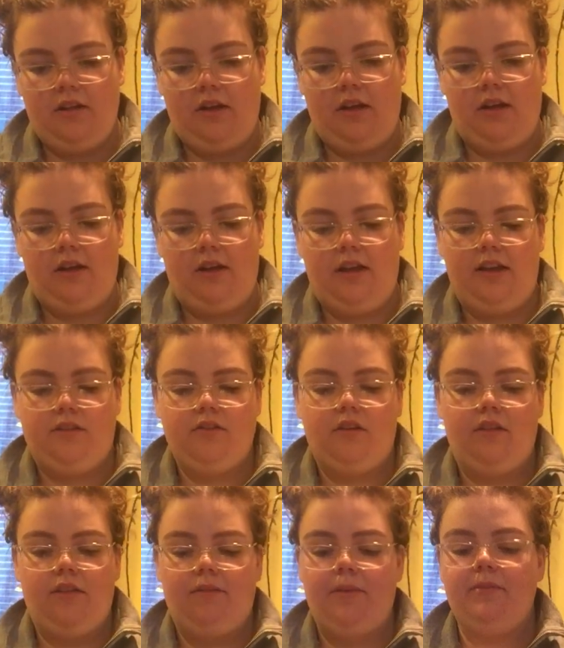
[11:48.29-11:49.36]
It's
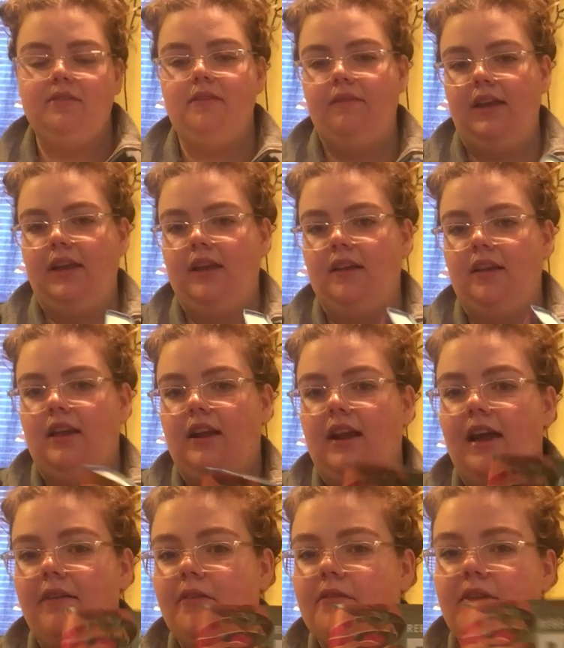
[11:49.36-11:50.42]
called The Rebels of Eden, and I
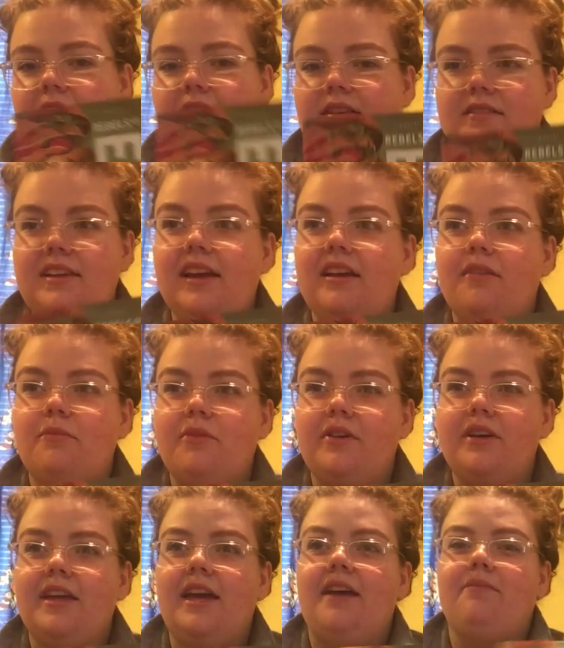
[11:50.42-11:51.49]
haven't read the second
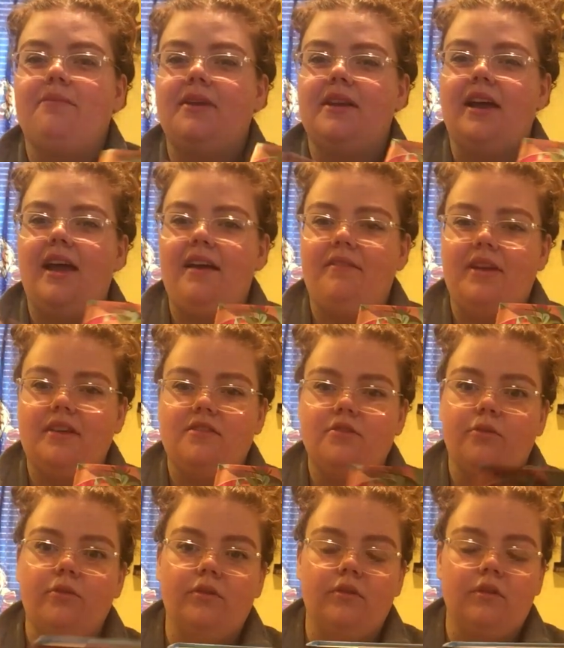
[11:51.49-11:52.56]
book yet, but I have it at
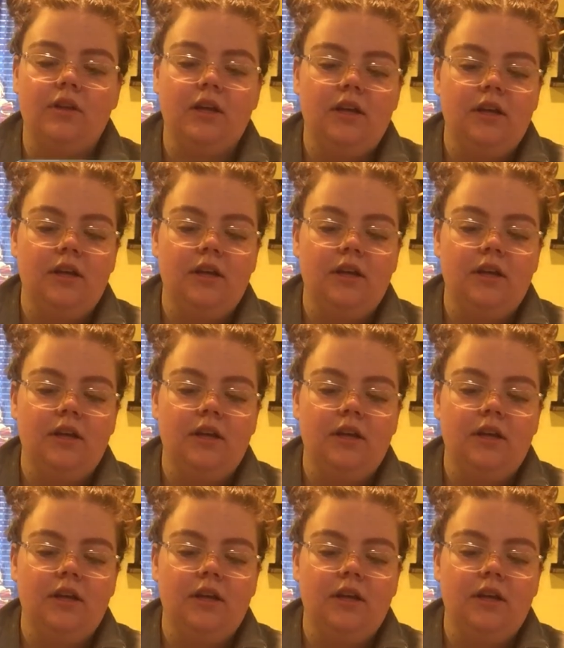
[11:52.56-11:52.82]
school,